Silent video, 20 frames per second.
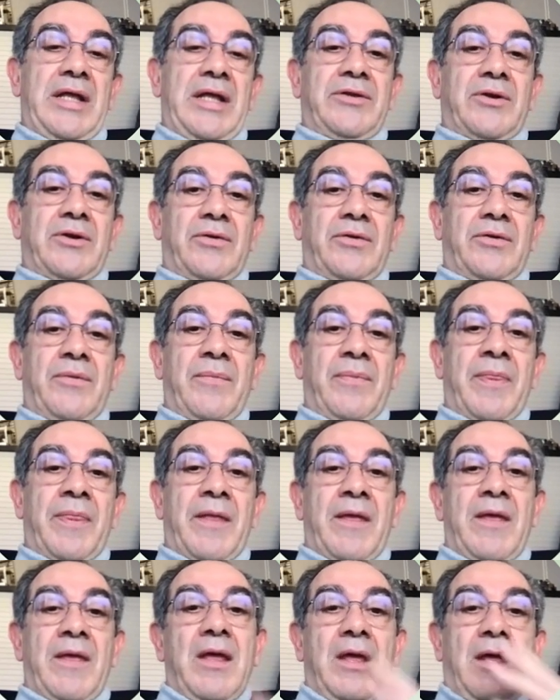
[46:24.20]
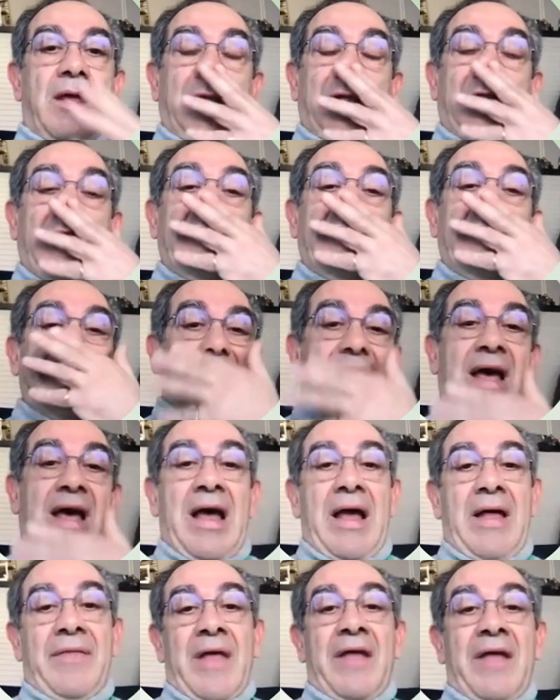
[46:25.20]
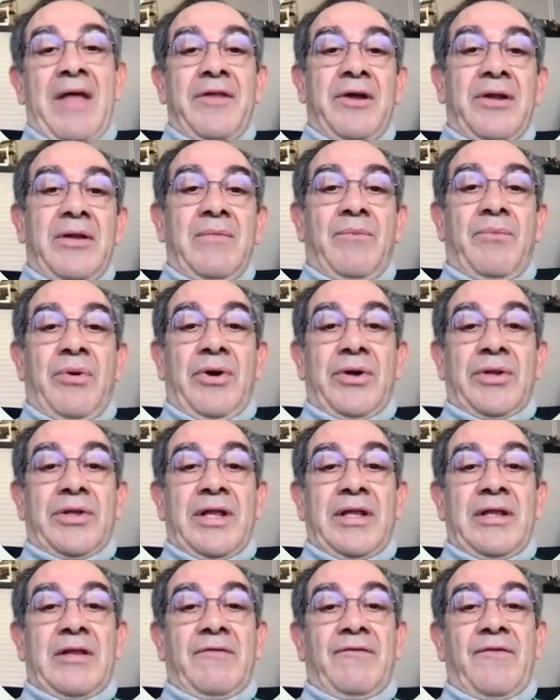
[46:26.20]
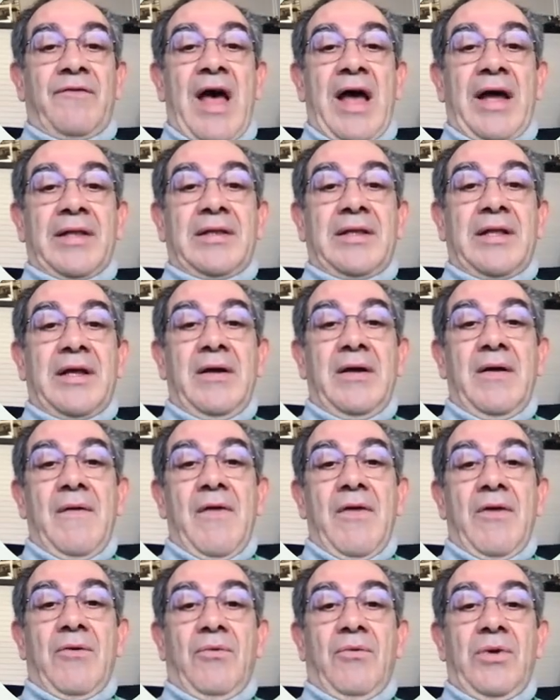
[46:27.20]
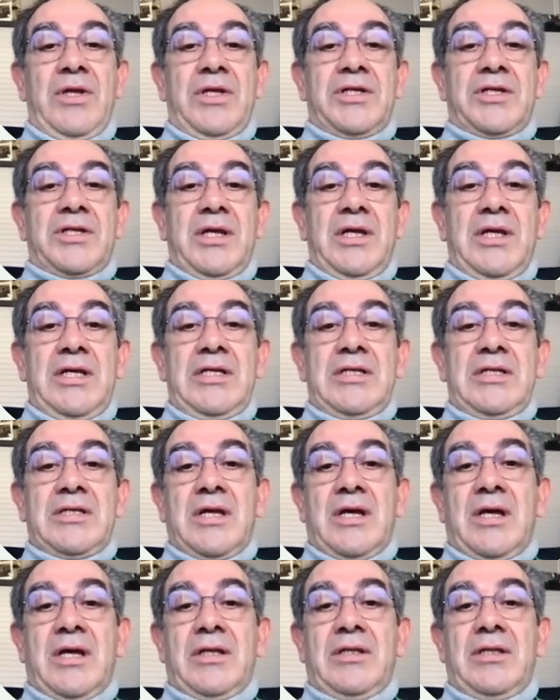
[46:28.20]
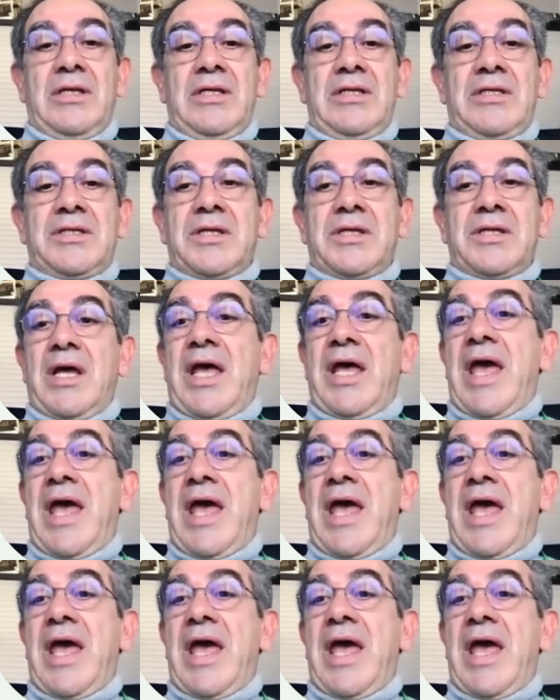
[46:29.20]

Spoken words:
by the electron. There is another important factor, which is this